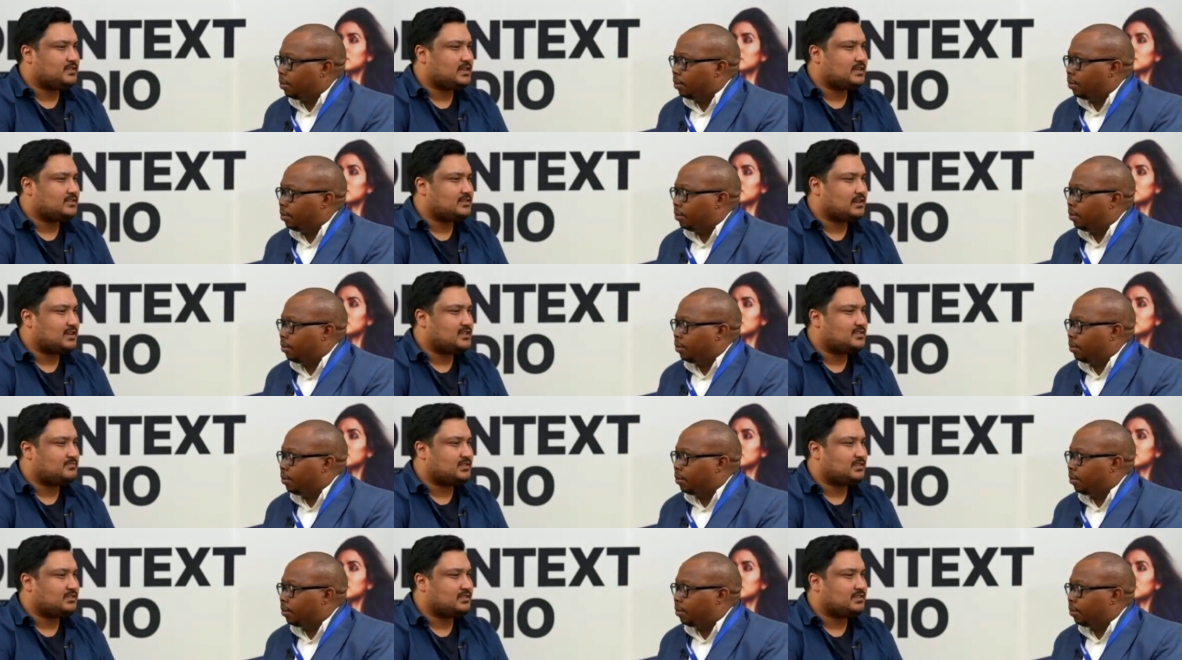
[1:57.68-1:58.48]
Speaker 1: that has
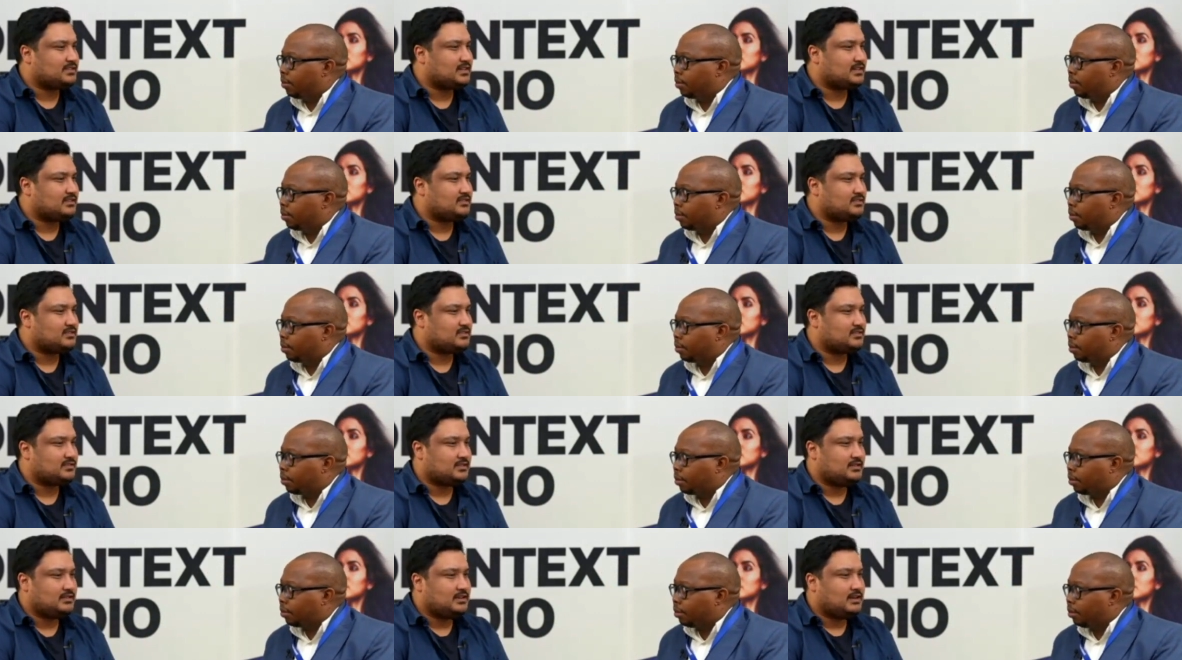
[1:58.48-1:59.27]
been discussed
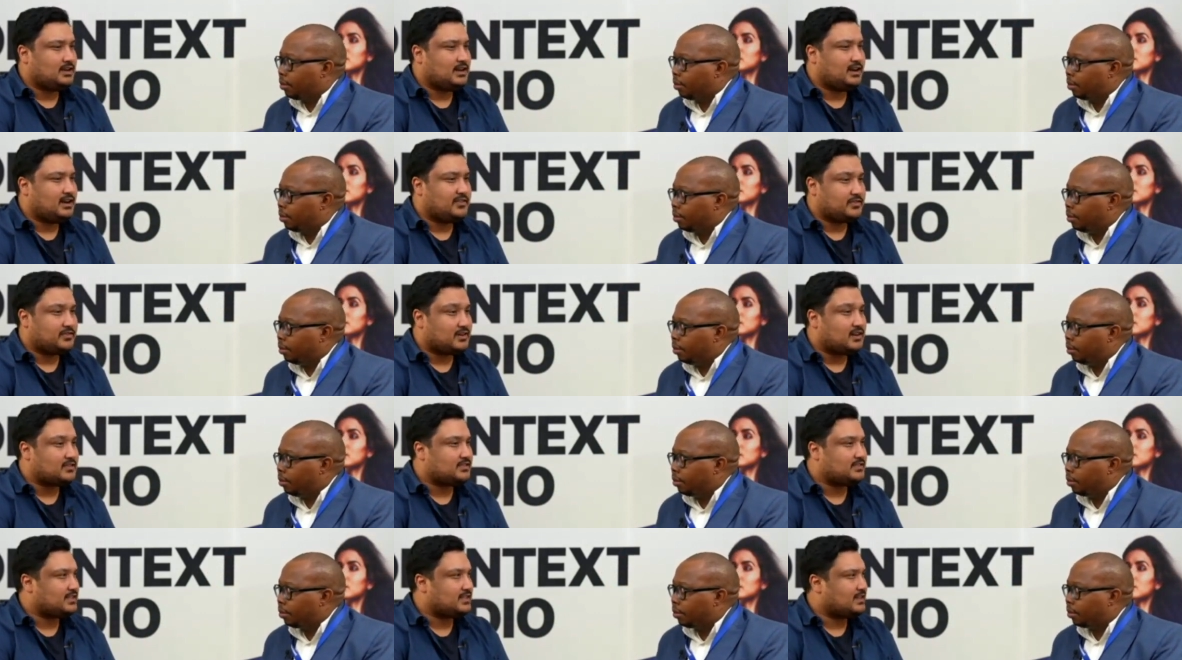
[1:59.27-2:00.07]
uh, throughout
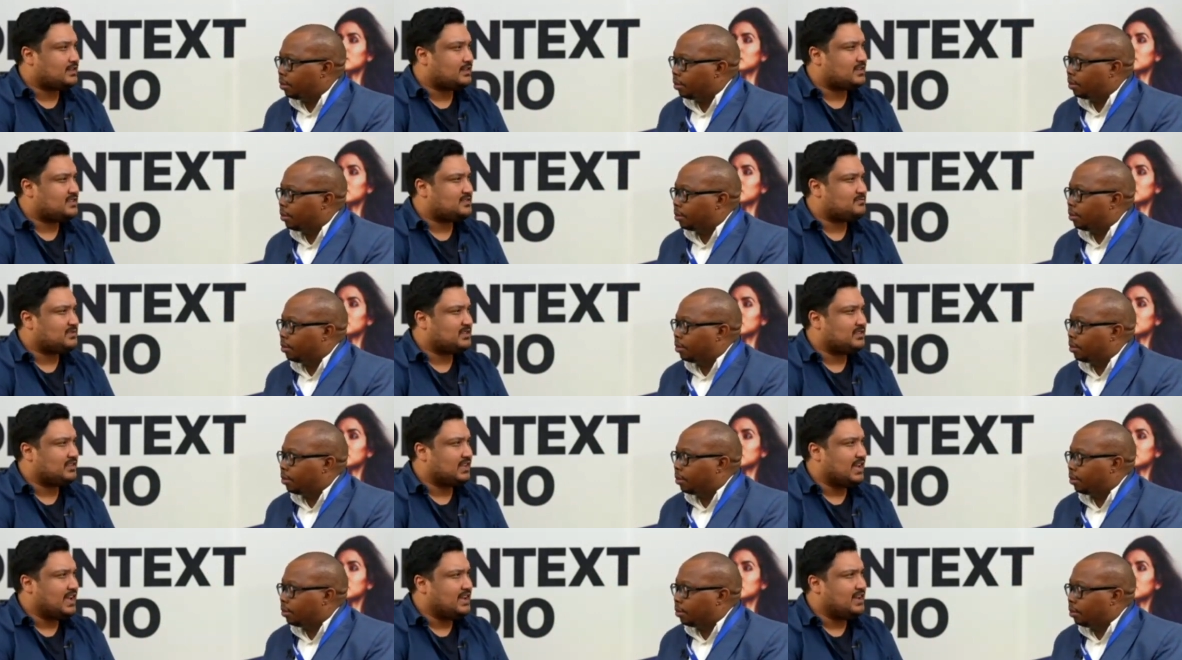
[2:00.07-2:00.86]
today has been
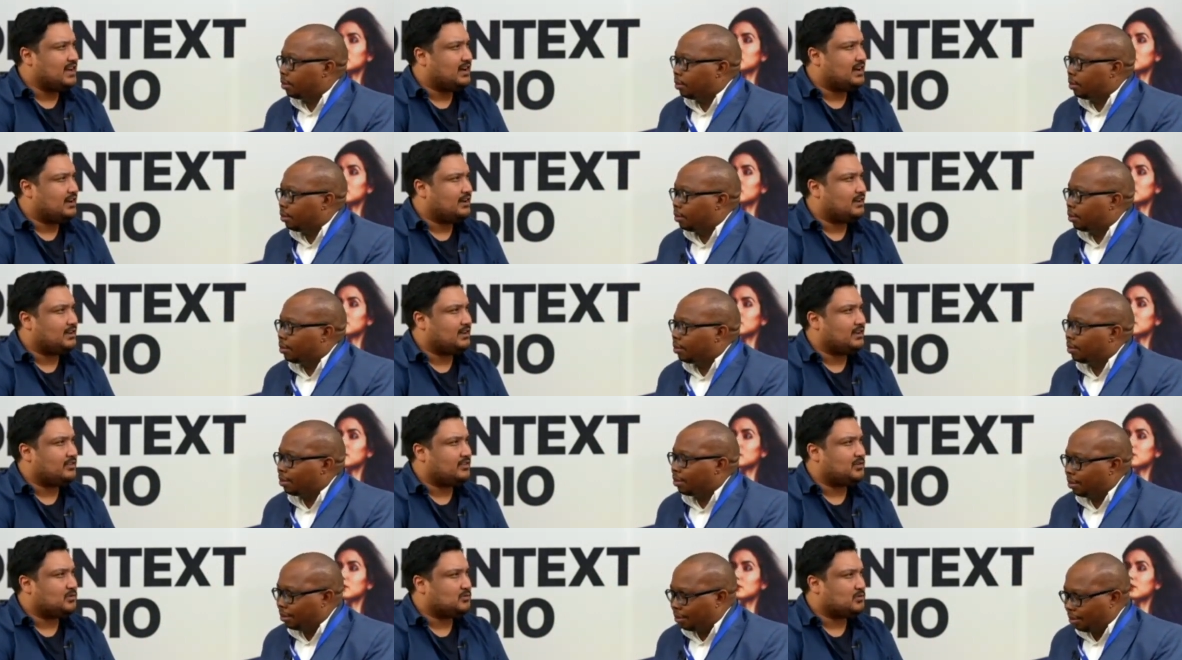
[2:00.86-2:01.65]
AI and
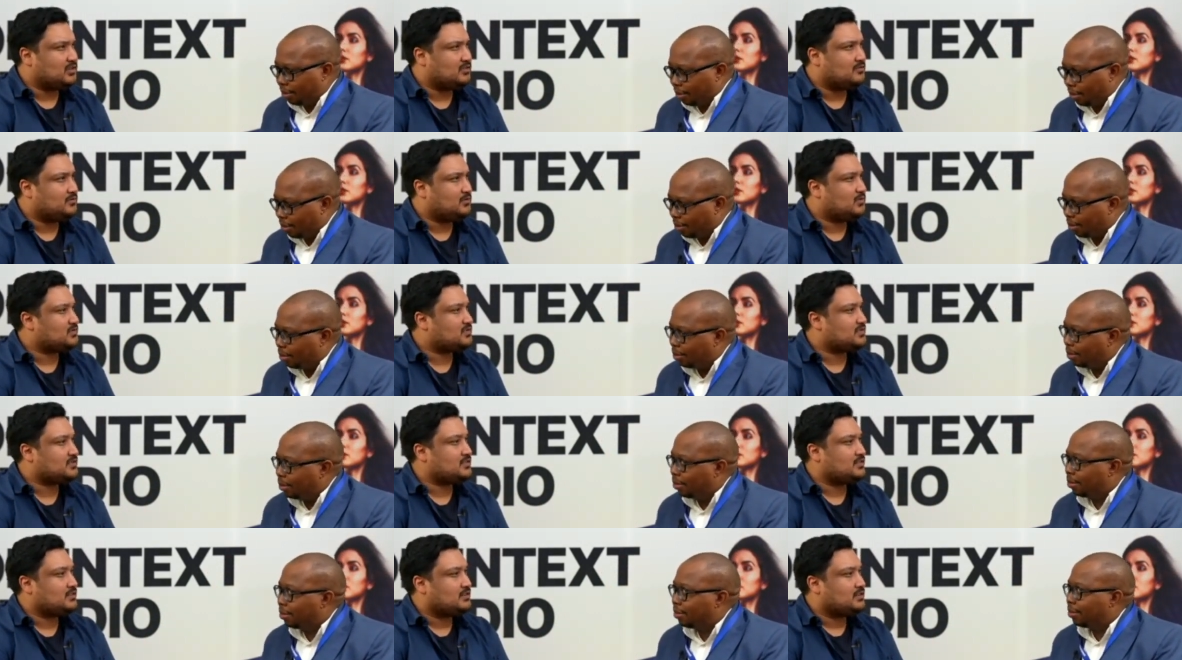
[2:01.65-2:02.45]
the workforce.
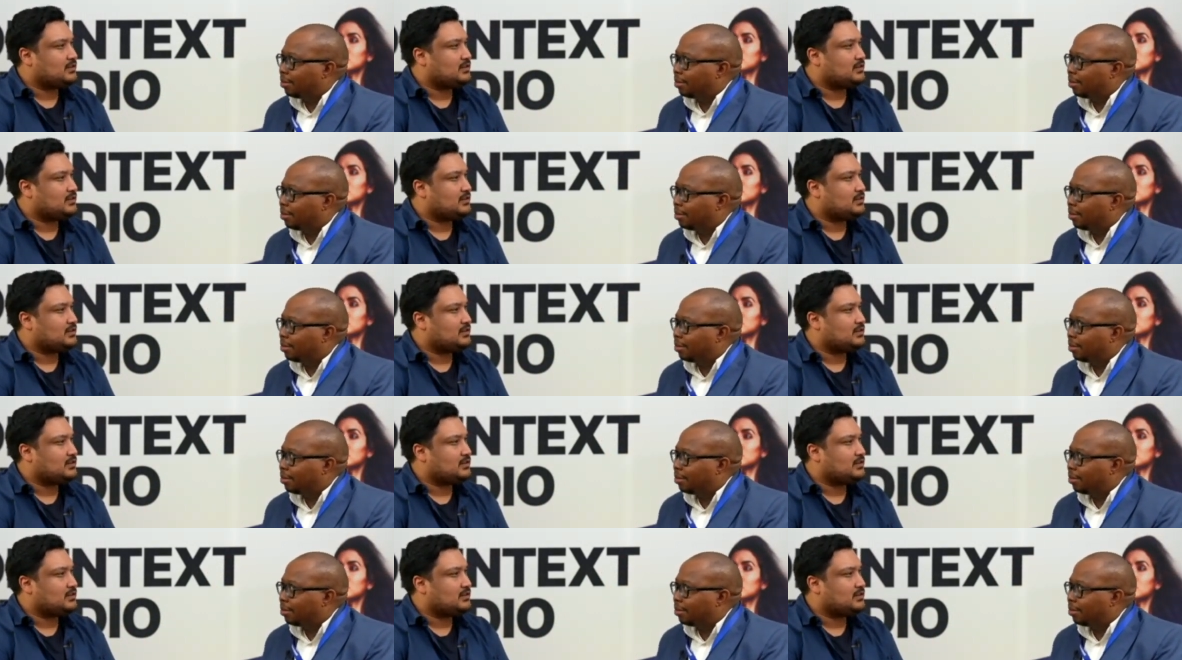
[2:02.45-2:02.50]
